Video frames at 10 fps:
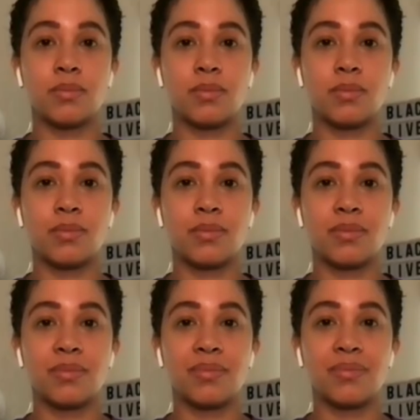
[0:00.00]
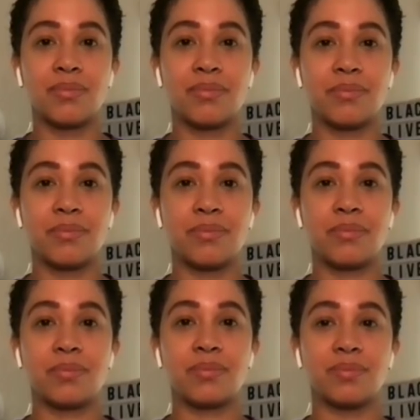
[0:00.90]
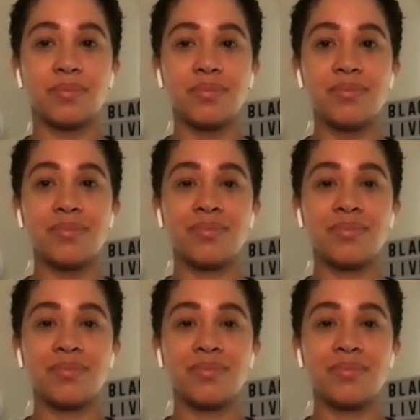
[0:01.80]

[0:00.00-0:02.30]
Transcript: (not speaking)